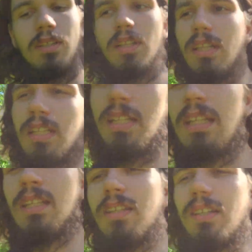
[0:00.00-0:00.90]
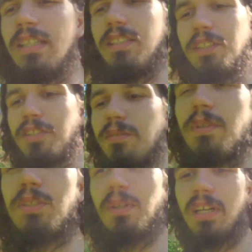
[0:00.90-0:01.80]
I'm gonna end this
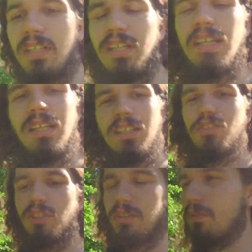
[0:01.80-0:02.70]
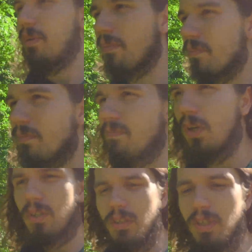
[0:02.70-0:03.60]
video here. Just a quick
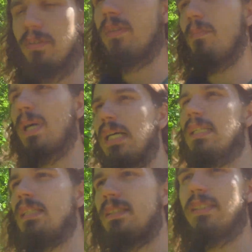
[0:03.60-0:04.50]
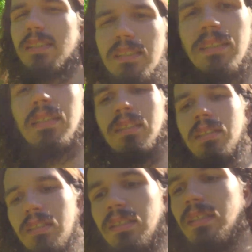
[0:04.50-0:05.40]
vlog from my city,
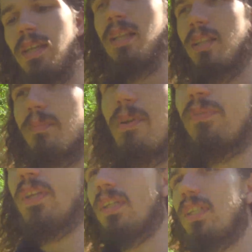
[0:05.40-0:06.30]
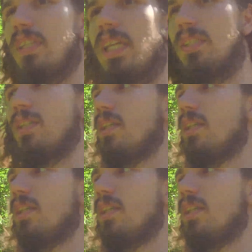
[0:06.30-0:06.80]
a little bit of the nature